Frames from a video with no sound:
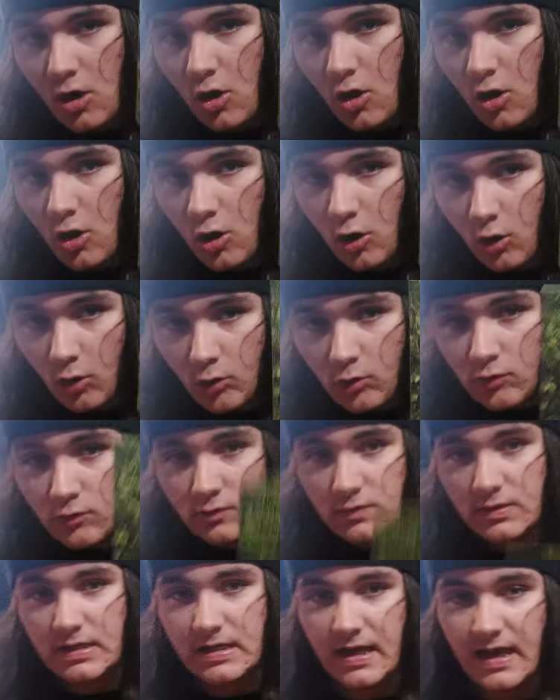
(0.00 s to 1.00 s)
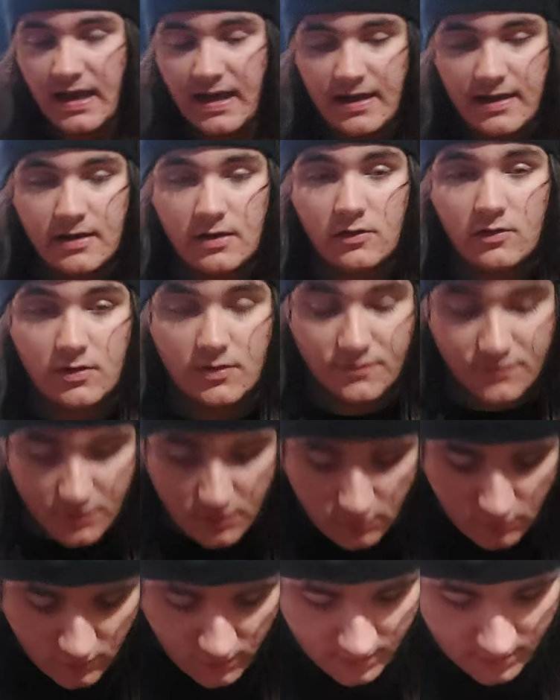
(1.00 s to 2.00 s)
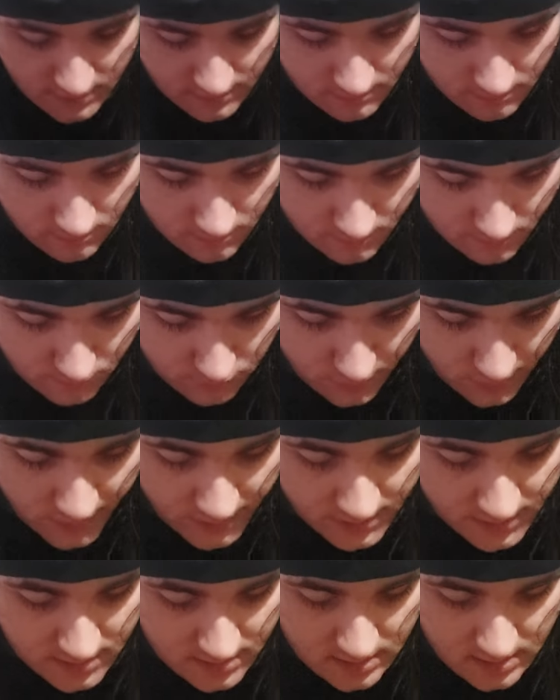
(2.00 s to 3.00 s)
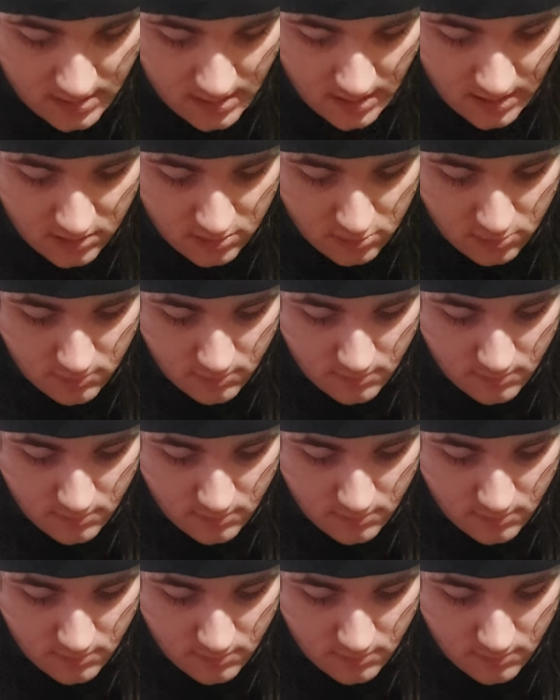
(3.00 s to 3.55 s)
holy hell if you like Black and death